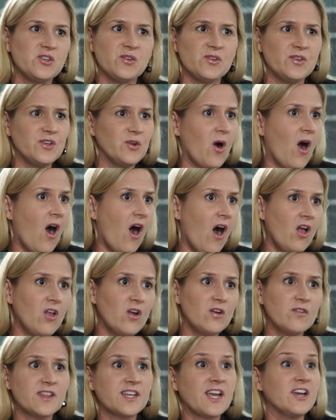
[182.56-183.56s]
you know, all
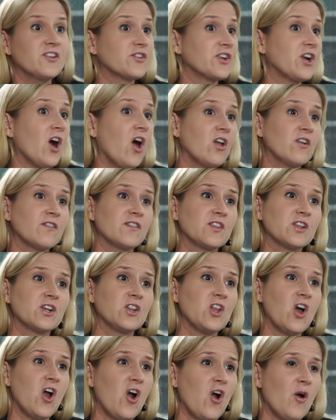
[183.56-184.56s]
over the country, all over the
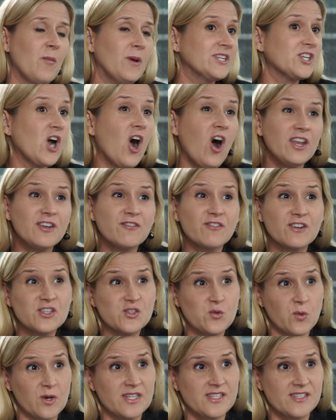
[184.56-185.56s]
globe, and to all different
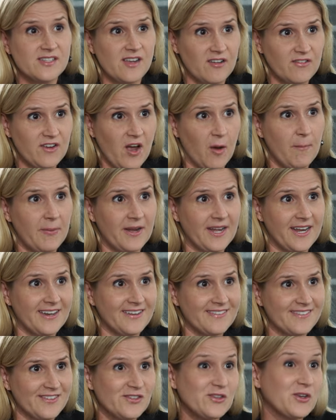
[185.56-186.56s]
sorts of
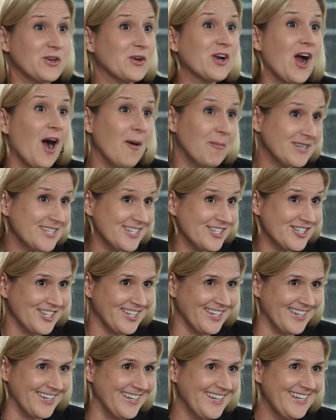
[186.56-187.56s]
companies. And so So your
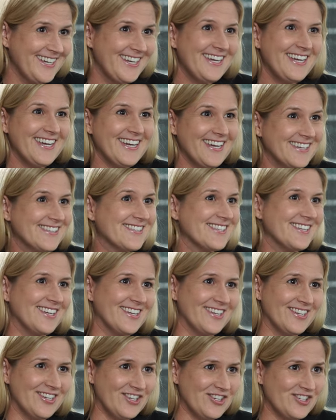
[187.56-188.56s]
competition
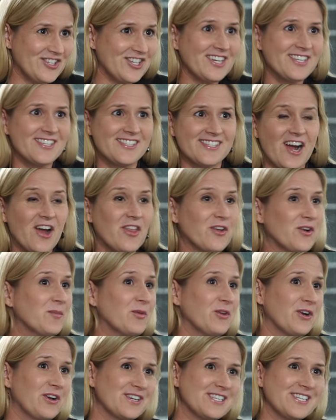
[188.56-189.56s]
isn't just other
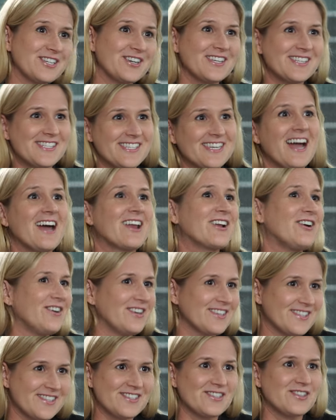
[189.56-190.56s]
employers here in Seattle,
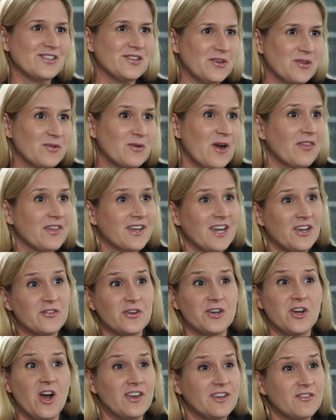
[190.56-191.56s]
it's you know, throughout the
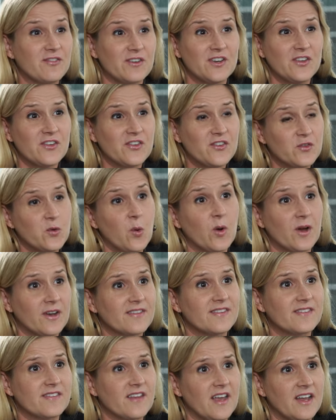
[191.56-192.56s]
country in all That's different right.
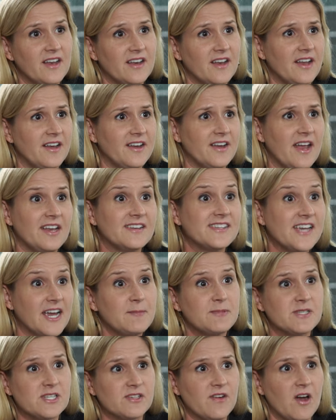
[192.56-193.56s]
sorts and, and, and
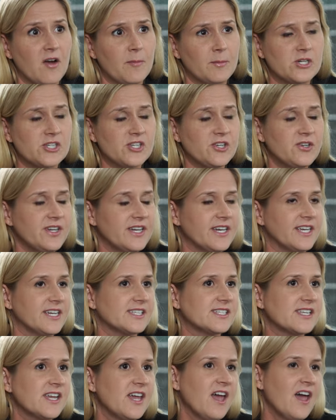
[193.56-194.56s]
types of
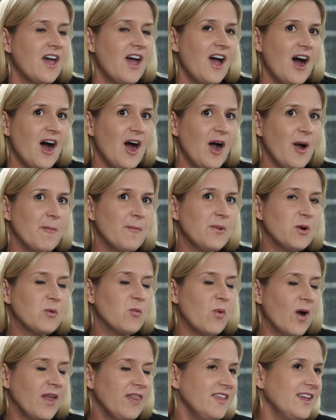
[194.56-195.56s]
opportunities. Uh, but
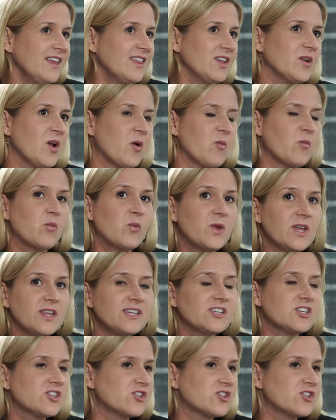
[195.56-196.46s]
one thing that really